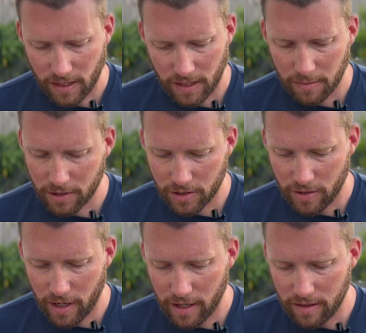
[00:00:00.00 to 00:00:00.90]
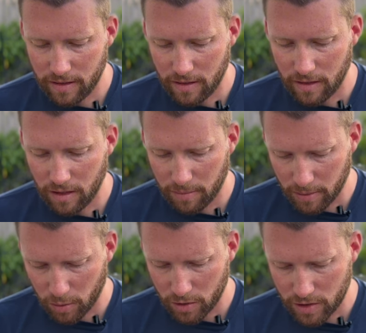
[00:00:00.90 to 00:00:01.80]
I'm gonna try the
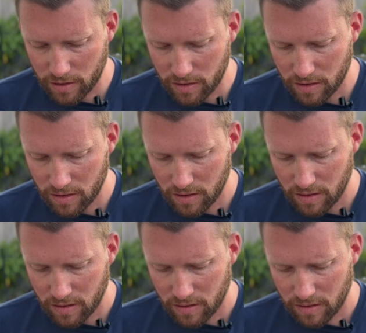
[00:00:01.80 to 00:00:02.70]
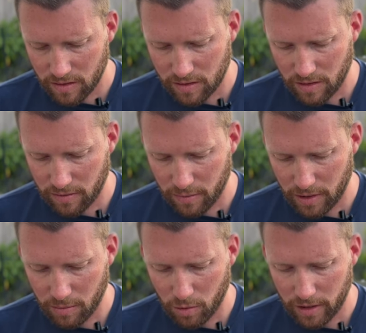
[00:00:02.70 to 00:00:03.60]
upper portion to see if
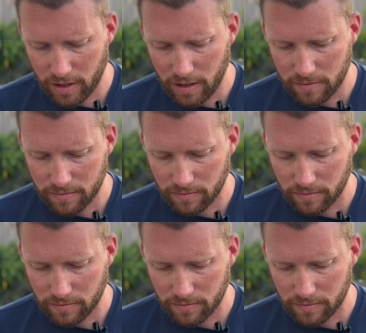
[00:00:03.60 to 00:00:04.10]
we get more heat.